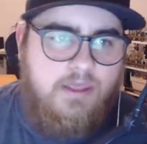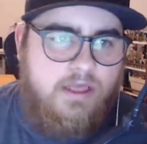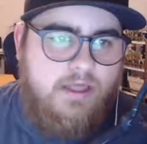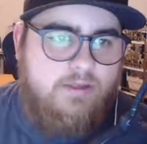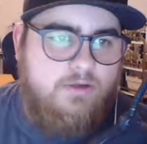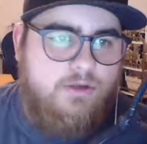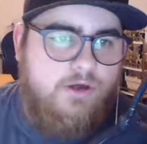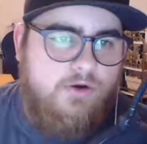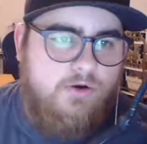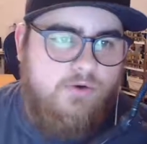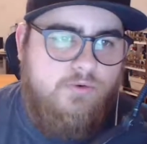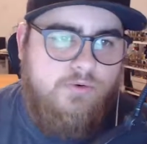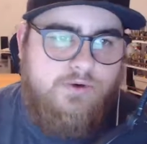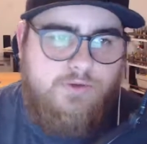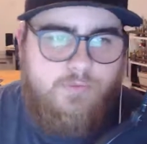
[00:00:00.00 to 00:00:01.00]

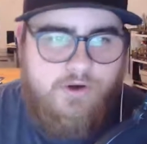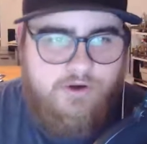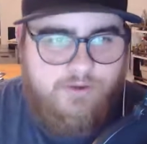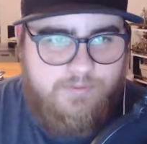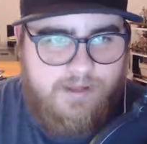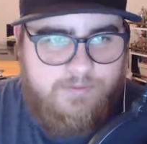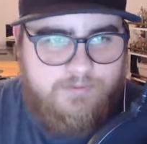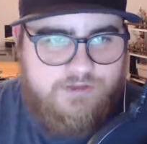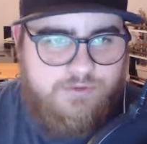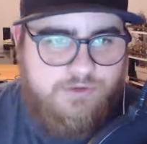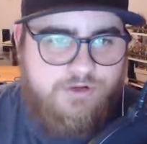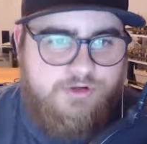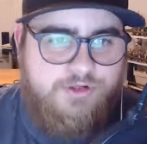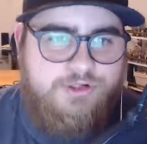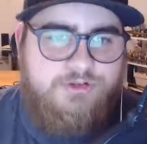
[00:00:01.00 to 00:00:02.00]
Hello, and welcome to episode
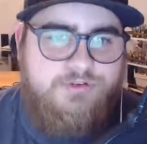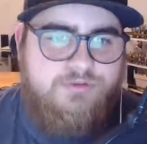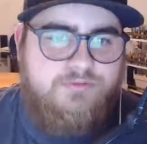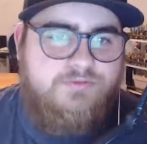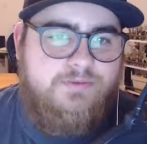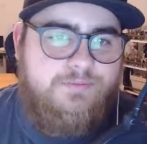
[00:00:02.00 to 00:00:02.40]
32 of